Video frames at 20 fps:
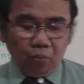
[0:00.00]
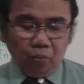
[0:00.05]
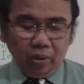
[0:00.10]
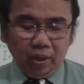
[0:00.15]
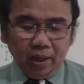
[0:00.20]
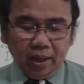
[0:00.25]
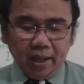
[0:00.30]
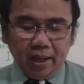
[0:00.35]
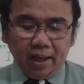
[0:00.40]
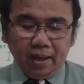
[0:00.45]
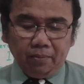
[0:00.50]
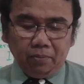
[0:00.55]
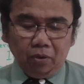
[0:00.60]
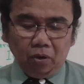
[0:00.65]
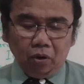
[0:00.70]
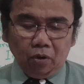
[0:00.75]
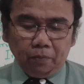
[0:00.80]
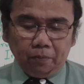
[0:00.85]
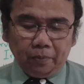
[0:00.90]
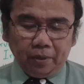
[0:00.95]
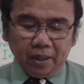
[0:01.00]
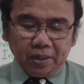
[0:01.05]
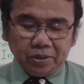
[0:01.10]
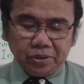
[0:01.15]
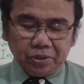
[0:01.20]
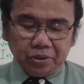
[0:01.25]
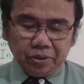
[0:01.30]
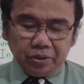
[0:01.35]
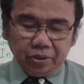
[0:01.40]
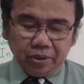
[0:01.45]
will have low
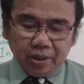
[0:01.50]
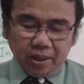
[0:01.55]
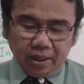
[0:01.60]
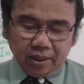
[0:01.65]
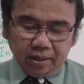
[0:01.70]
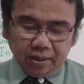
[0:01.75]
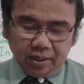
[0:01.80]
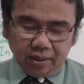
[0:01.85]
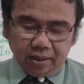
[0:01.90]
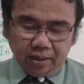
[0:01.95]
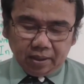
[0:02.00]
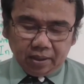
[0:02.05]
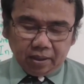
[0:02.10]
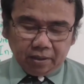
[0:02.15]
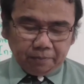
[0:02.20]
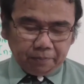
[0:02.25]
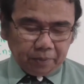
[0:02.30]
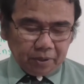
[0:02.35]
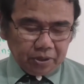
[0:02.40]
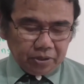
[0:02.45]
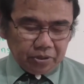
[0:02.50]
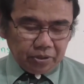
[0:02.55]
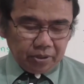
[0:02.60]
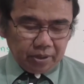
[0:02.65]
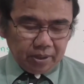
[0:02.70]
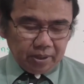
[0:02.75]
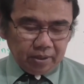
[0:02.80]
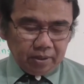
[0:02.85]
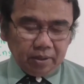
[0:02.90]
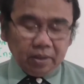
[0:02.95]
pressure than the
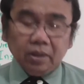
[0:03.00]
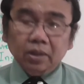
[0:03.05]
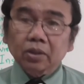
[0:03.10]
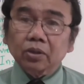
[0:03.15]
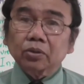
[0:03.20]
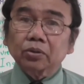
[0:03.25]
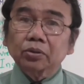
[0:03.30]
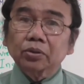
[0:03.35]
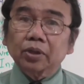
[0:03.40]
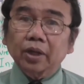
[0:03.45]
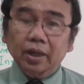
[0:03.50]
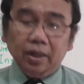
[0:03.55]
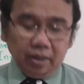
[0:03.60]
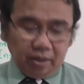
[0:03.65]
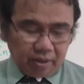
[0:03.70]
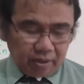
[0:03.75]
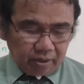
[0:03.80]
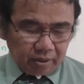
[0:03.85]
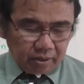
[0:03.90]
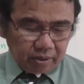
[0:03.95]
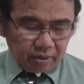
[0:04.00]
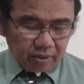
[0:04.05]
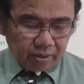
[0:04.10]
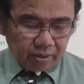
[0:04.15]
refrigerant container.